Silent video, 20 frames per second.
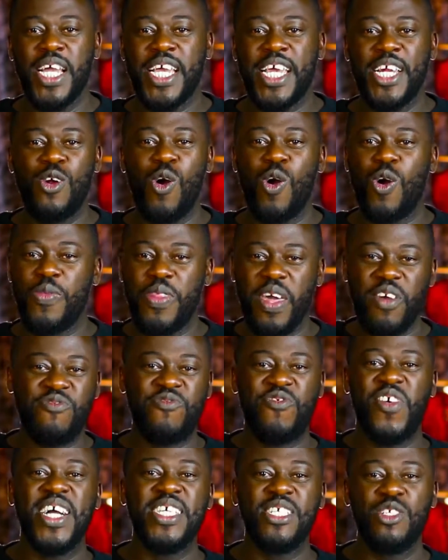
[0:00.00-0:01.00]
kidogo, they
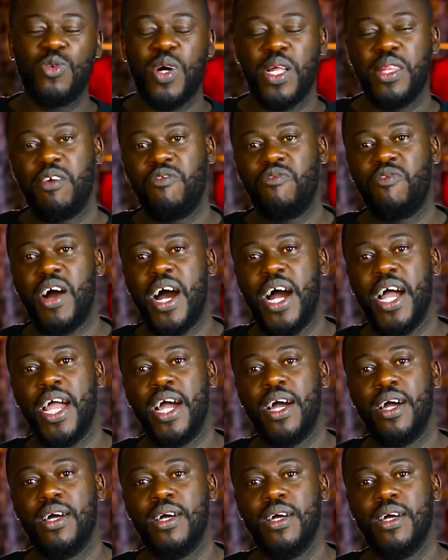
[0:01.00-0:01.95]
find you at the fire.